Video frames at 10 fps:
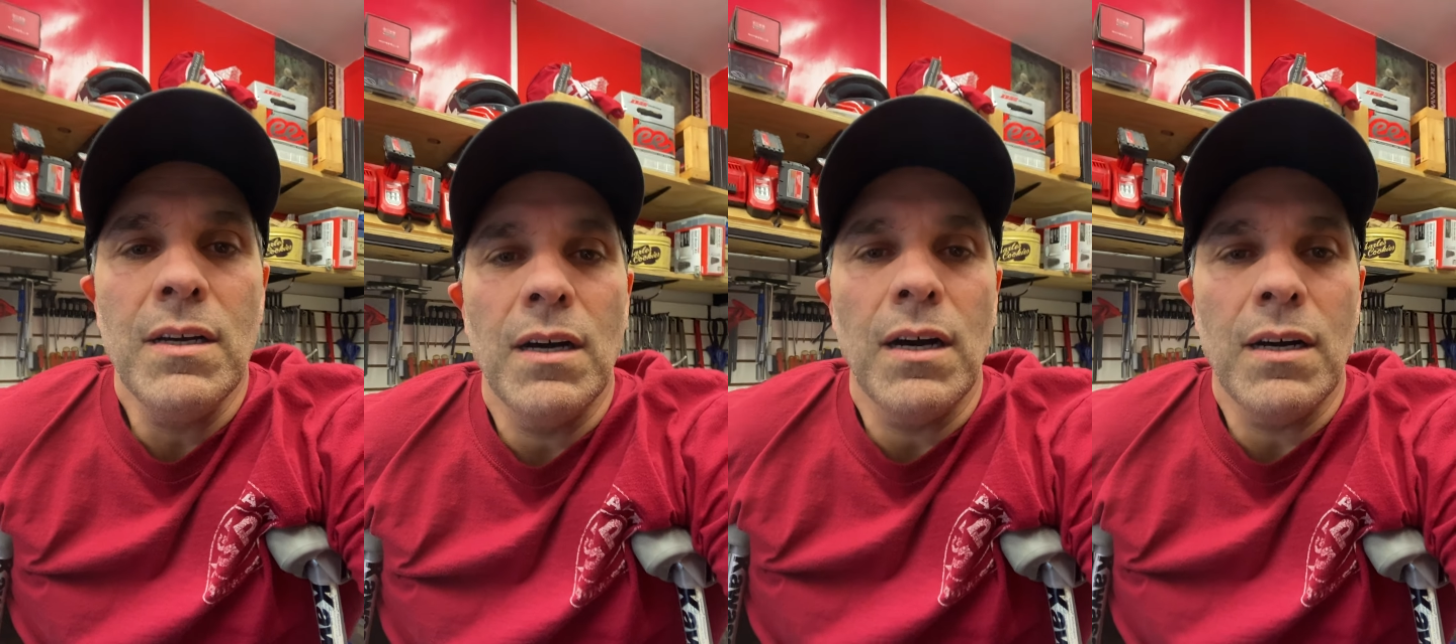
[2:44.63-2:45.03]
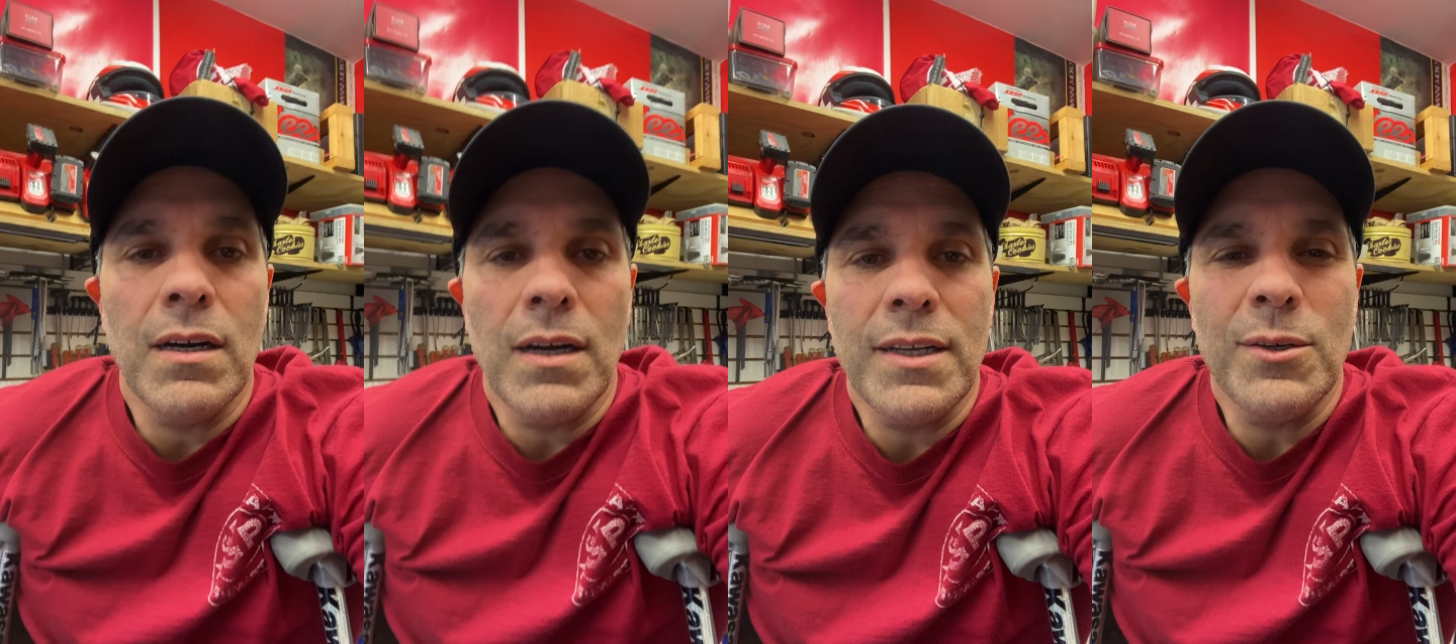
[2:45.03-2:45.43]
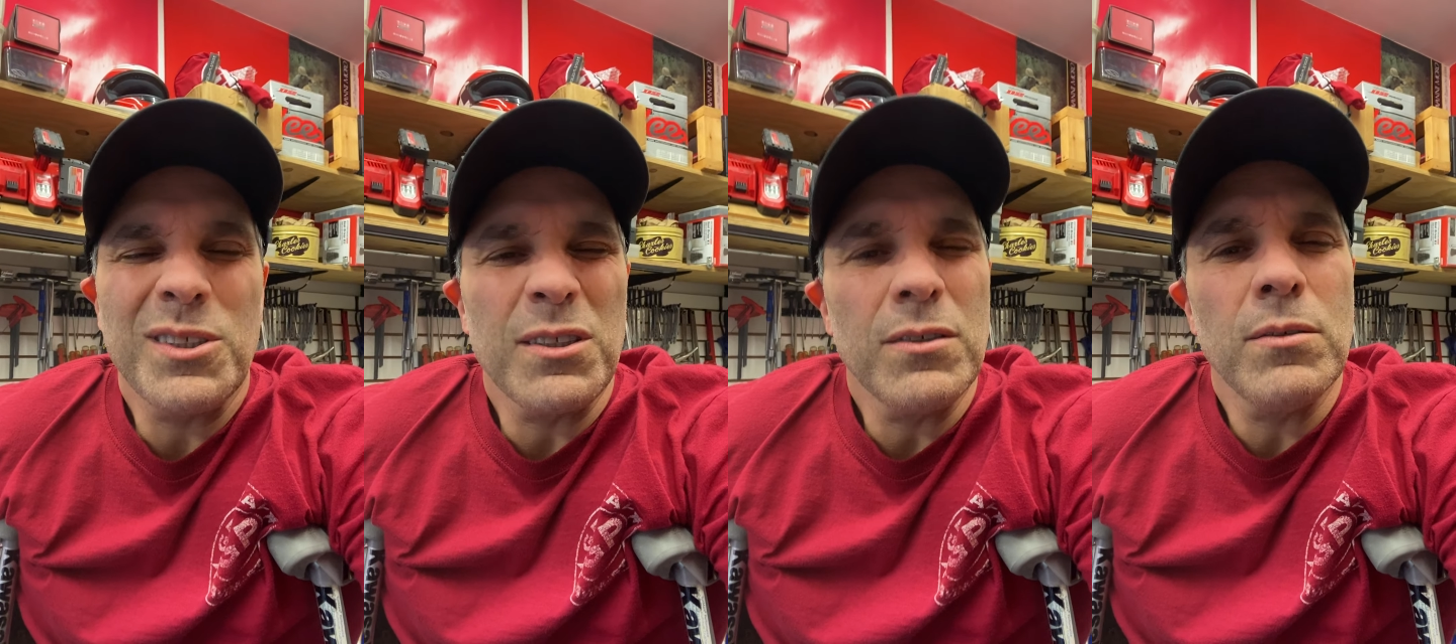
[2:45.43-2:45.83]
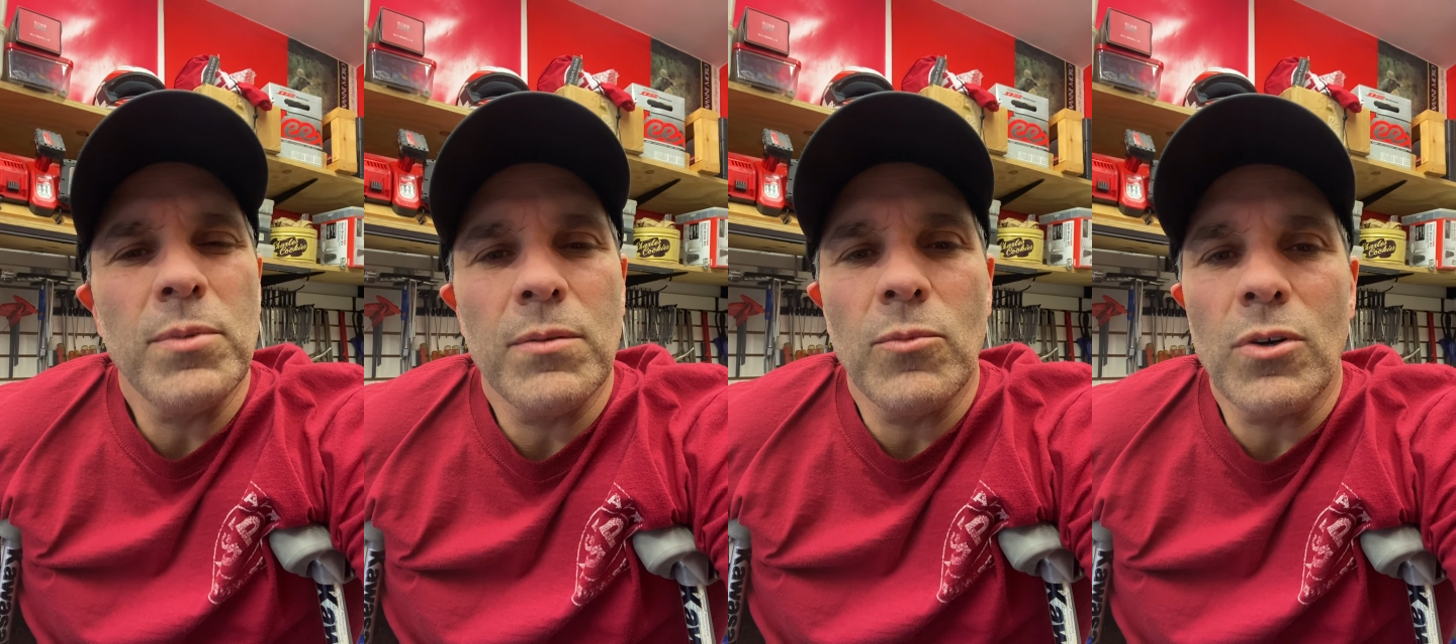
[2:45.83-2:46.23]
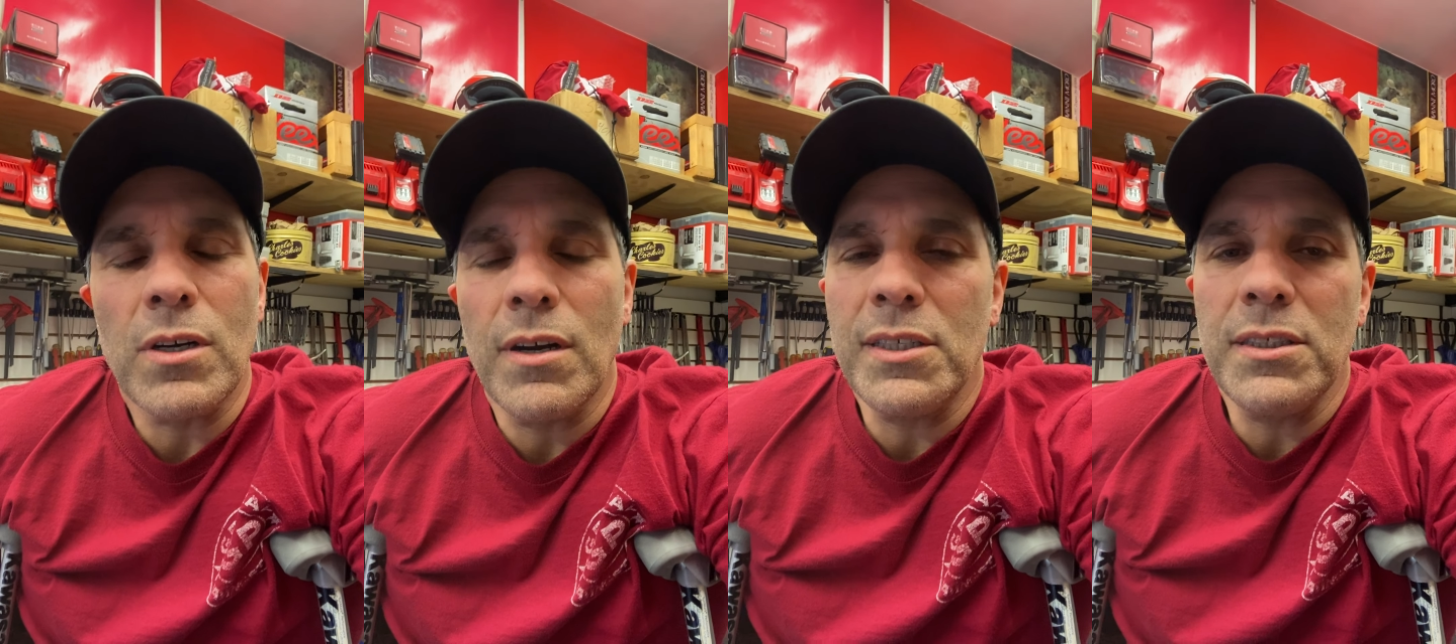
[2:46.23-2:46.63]
I know it's a little bit more
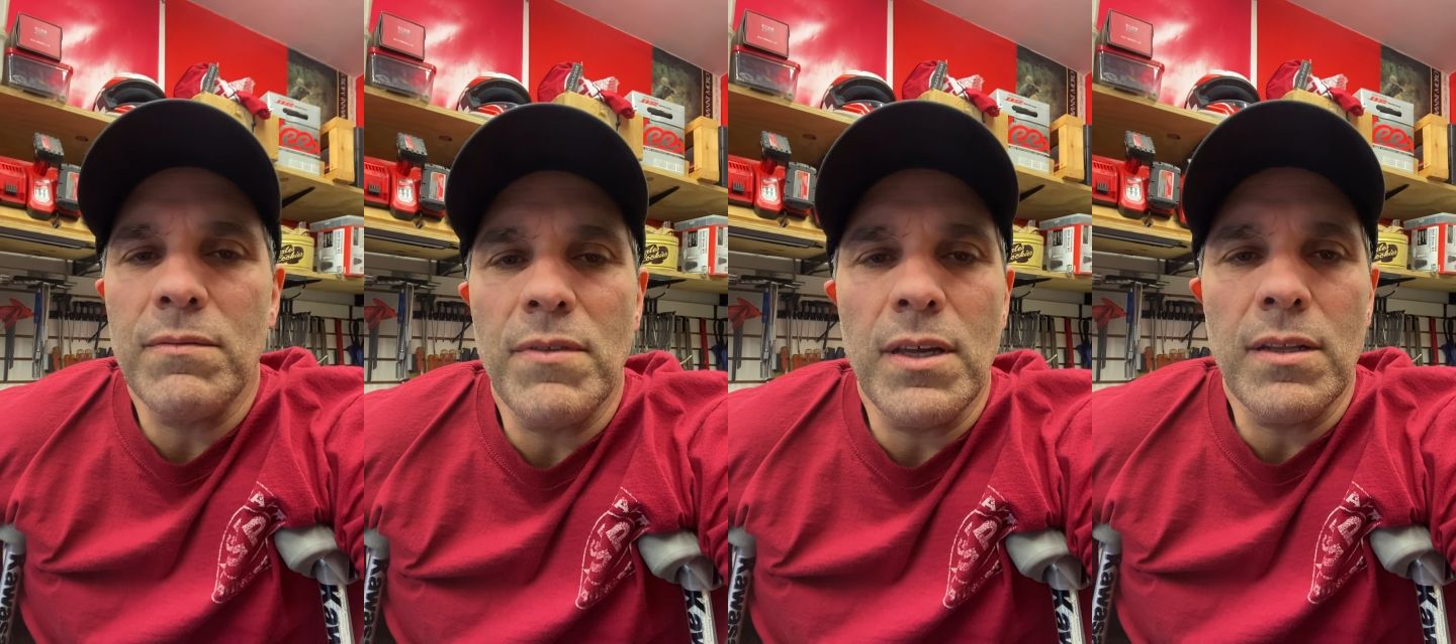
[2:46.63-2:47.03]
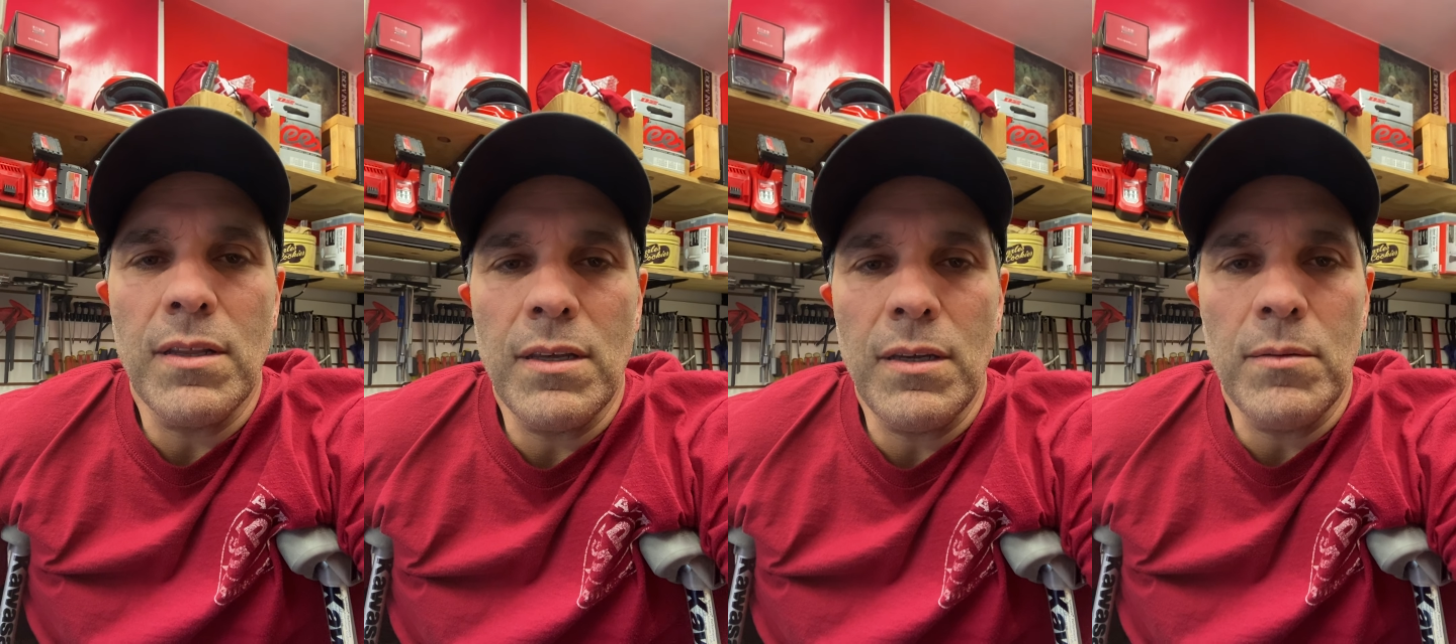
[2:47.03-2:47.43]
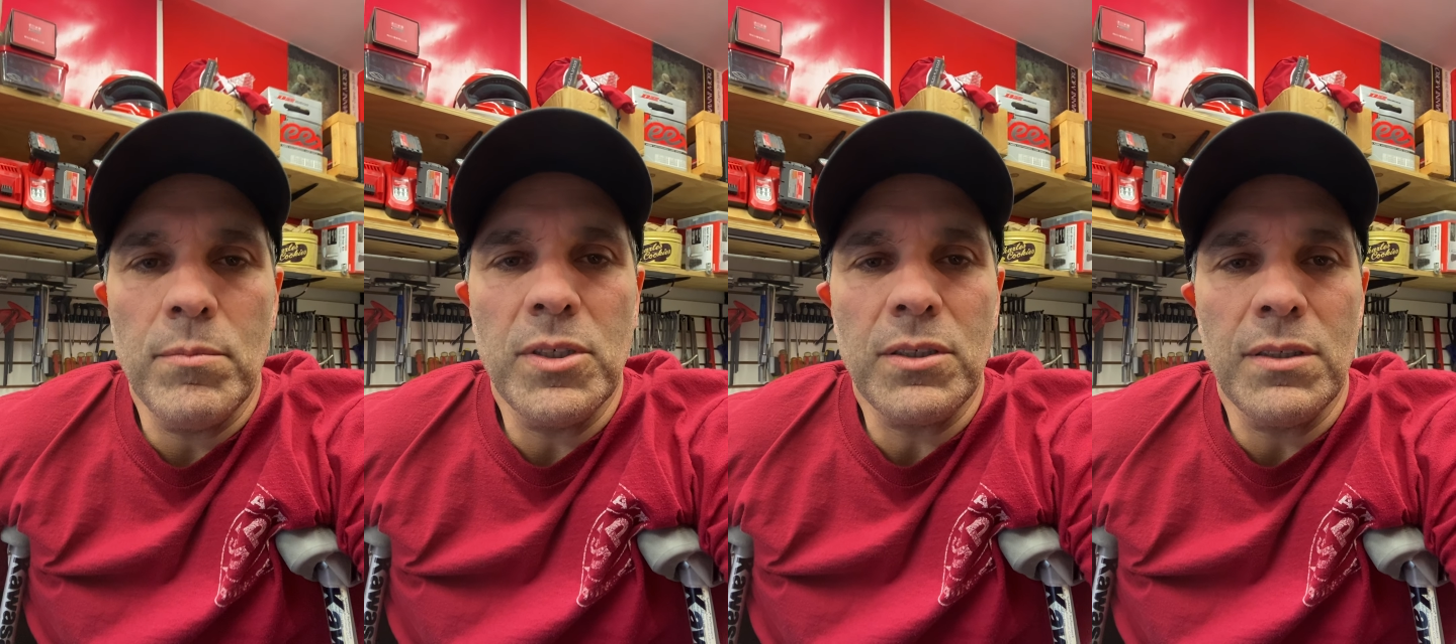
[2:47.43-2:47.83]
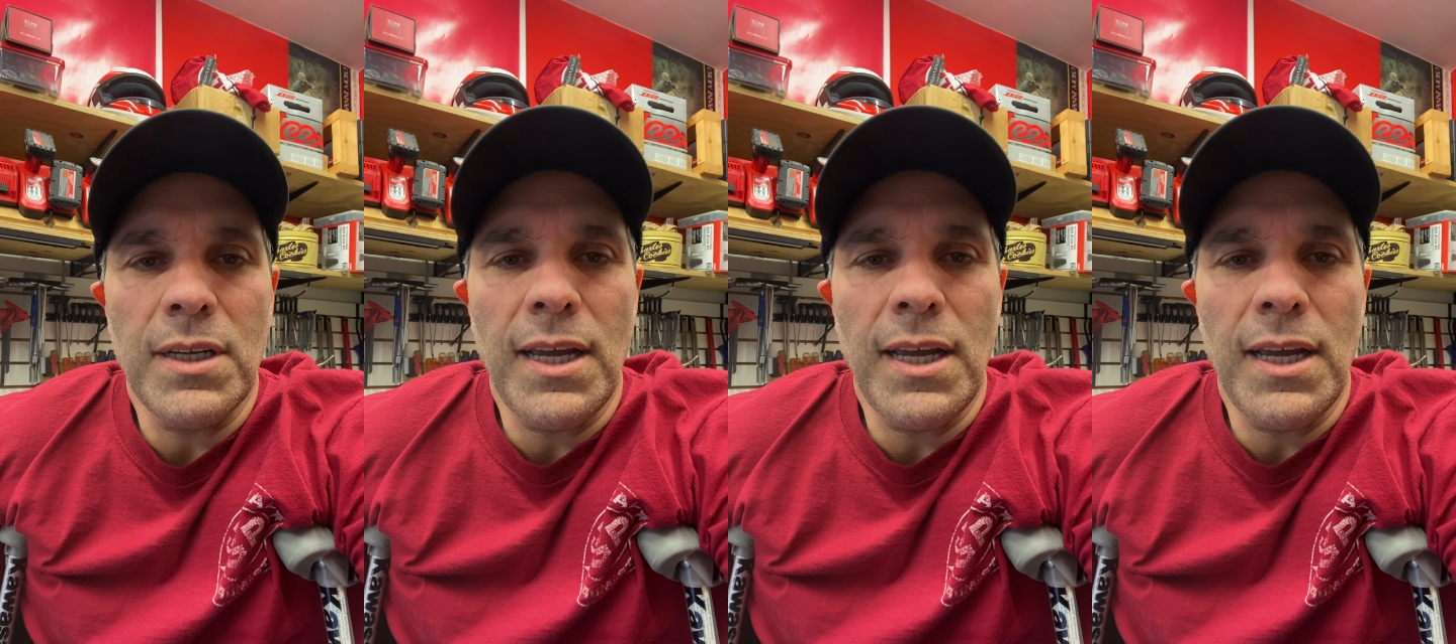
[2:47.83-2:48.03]
aggressive than the Michelin